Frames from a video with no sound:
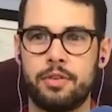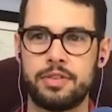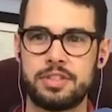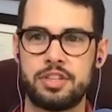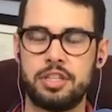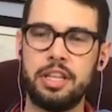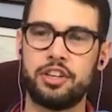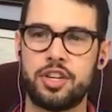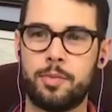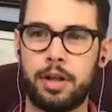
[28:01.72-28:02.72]
physician
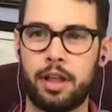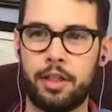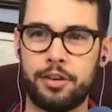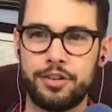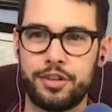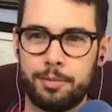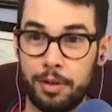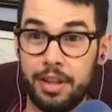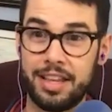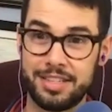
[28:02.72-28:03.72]
leadership, while others are
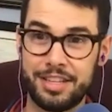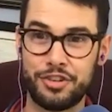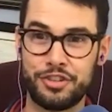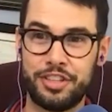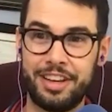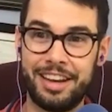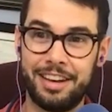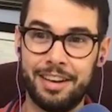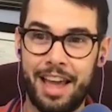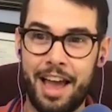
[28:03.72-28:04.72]
less interested
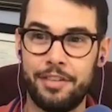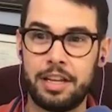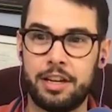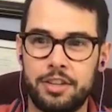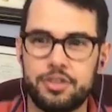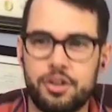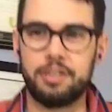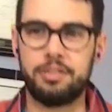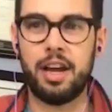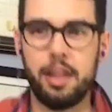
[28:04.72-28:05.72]
in having
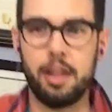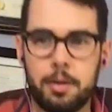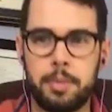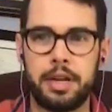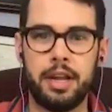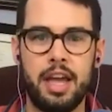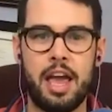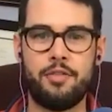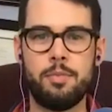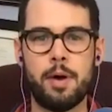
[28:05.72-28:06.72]
constructive dialogue. But
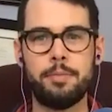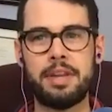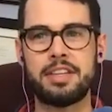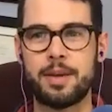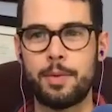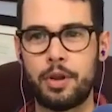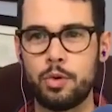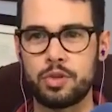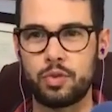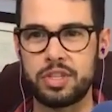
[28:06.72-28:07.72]
if you bumped into someone who
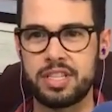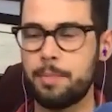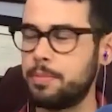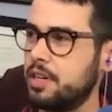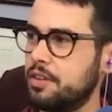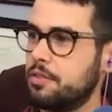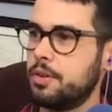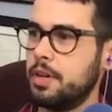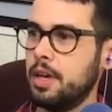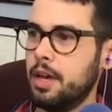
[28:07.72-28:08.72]
was receptive
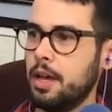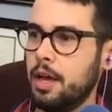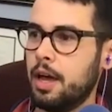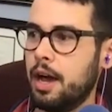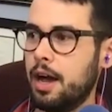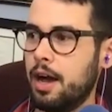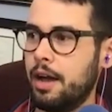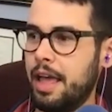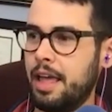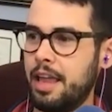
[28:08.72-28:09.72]

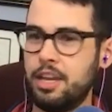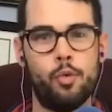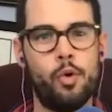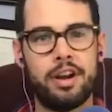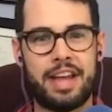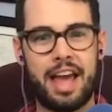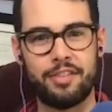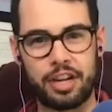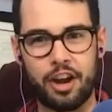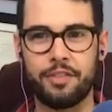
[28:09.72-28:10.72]
and you wanted to have
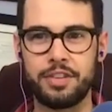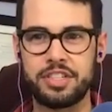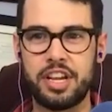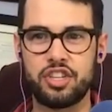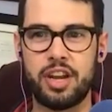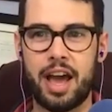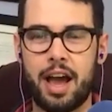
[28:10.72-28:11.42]
a conversation,